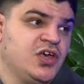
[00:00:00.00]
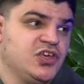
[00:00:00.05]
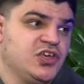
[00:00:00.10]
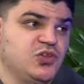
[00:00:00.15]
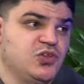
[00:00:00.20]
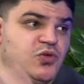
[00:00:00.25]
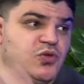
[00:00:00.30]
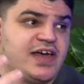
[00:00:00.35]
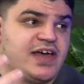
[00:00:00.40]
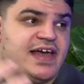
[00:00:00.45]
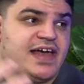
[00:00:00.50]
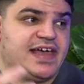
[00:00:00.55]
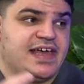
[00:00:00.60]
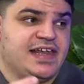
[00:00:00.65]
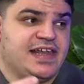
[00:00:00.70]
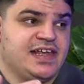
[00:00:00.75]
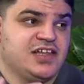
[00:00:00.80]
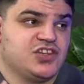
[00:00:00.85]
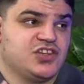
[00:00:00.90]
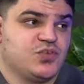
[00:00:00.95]
you look at
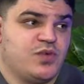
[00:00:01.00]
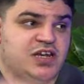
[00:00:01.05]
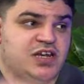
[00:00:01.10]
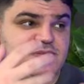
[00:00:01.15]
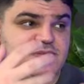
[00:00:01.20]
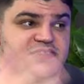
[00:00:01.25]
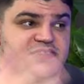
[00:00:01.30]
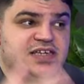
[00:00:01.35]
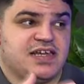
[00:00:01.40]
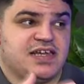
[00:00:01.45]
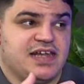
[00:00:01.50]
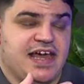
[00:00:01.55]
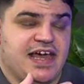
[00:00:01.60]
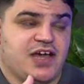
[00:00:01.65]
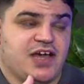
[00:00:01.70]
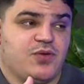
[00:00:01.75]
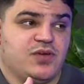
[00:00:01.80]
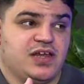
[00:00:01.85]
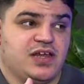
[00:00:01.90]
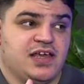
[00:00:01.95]
getting 20%
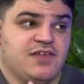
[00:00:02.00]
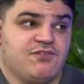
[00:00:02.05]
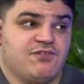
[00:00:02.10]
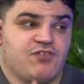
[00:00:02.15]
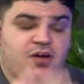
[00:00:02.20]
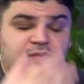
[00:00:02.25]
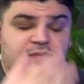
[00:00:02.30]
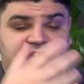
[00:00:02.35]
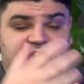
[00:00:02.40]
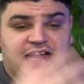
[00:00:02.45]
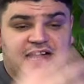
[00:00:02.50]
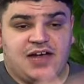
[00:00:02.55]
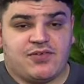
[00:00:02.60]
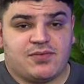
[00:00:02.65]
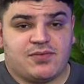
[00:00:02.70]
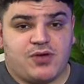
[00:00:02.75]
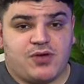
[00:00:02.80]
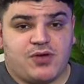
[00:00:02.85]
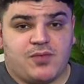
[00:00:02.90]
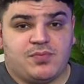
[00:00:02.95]
equity from that
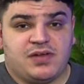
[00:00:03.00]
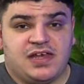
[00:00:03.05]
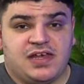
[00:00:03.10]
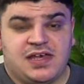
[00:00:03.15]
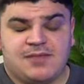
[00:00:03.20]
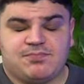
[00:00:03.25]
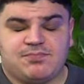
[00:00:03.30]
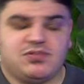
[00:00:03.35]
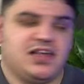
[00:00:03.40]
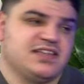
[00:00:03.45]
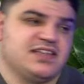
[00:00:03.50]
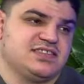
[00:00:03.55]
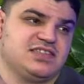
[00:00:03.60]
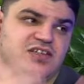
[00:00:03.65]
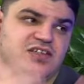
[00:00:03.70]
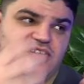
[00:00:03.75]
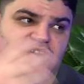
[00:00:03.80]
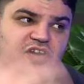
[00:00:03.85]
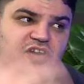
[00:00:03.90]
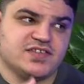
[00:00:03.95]
current property plus
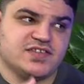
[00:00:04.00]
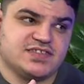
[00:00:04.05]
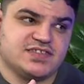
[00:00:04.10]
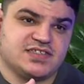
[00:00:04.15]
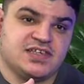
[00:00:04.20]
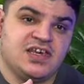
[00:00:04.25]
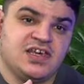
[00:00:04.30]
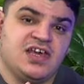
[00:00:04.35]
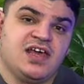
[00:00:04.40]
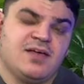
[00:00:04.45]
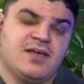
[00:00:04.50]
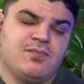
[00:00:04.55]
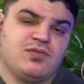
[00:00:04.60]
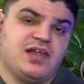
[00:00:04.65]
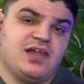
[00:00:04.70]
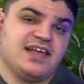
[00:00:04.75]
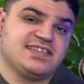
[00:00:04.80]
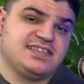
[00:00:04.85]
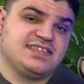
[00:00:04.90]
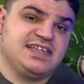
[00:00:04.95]
the cost
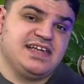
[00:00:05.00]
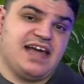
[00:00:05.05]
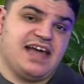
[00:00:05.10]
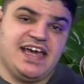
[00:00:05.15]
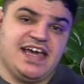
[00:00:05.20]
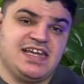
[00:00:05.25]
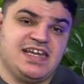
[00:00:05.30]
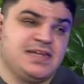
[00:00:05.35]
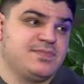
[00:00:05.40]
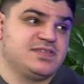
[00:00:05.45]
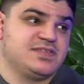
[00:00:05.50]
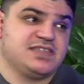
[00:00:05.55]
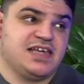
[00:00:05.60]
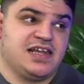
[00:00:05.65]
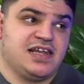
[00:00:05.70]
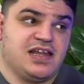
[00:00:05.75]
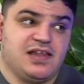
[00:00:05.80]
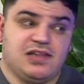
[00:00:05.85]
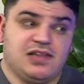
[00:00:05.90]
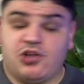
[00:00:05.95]
plus the
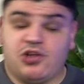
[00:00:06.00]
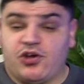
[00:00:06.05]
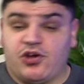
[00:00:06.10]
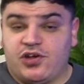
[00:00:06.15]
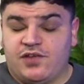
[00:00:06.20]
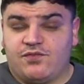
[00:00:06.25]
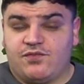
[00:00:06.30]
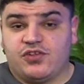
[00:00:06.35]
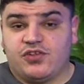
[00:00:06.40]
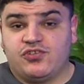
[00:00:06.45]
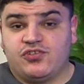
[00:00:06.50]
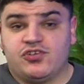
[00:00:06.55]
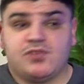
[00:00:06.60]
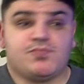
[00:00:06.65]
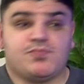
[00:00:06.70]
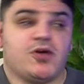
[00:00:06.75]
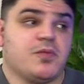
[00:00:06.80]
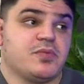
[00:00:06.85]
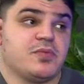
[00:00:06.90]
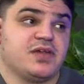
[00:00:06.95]
80% loan for the new
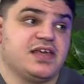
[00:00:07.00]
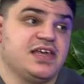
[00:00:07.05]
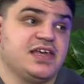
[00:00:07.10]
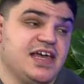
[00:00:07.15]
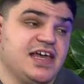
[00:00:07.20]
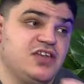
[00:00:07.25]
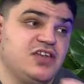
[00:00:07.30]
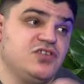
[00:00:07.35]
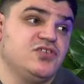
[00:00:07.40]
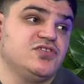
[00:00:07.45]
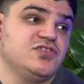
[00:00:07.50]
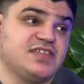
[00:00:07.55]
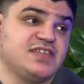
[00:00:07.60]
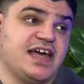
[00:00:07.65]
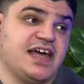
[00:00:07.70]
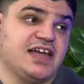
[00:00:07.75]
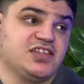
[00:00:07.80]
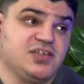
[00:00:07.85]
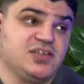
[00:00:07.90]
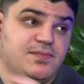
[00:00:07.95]
property and use
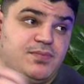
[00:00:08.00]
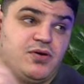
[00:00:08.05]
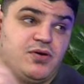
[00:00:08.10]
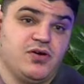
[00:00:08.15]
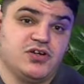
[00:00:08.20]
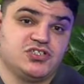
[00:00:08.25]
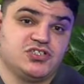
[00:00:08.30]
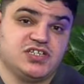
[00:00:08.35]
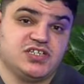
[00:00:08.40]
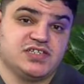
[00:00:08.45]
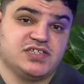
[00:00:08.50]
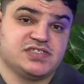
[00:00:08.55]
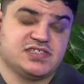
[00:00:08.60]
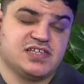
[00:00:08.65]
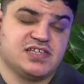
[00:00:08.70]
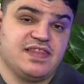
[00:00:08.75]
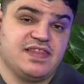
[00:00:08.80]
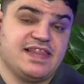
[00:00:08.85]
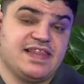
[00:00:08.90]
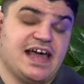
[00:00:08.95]
that to
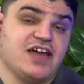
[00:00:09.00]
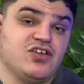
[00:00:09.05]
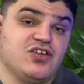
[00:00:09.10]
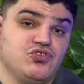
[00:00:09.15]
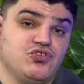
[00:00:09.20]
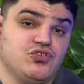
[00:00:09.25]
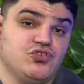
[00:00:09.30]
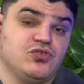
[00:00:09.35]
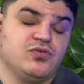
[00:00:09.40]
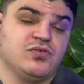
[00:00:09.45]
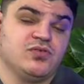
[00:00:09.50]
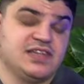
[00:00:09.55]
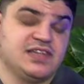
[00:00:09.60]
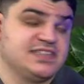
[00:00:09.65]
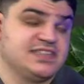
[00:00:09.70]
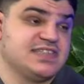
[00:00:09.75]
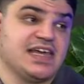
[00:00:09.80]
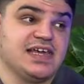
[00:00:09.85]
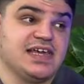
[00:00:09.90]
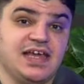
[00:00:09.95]
purchase that new,
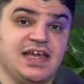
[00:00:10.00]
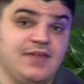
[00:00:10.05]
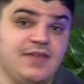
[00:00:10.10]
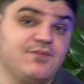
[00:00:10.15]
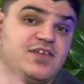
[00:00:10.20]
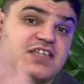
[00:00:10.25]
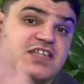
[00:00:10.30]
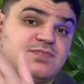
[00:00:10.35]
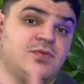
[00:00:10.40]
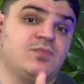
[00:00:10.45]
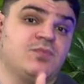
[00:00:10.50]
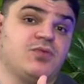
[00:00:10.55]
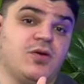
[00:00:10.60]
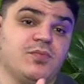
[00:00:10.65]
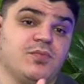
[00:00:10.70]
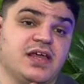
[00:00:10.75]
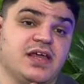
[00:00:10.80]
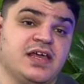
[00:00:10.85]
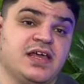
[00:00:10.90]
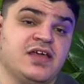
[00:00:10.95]
let's say, investment
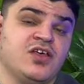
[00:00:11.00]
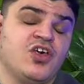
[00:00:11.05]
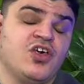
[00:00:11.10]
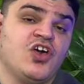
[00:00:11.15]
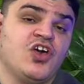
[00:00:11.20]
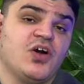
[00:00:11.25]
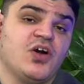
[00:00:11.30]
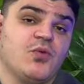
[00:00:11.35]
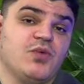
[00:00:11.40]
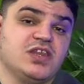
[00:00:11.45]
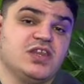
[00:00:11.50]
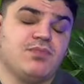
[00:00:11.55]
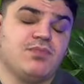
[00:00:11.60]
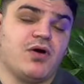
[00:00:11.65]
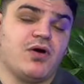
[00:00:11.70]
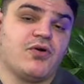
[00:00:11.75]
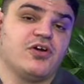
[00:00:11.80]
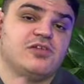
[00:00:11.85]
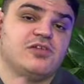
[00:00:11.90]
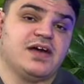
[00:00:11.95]
property with
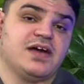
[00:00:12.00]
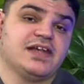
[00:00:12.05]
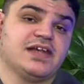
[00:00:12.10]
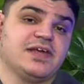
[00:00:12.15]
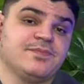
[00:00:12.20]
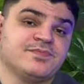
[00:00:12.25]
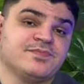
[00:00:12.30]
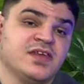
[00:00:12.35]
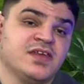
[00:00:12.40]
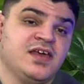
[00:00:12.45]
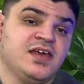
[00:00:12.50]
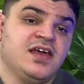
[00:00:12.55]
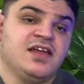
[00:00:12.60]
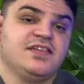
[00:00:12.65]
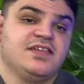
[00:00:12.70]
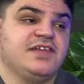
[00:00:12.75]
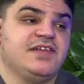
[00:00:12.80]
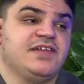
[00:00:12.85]
borrowed money. The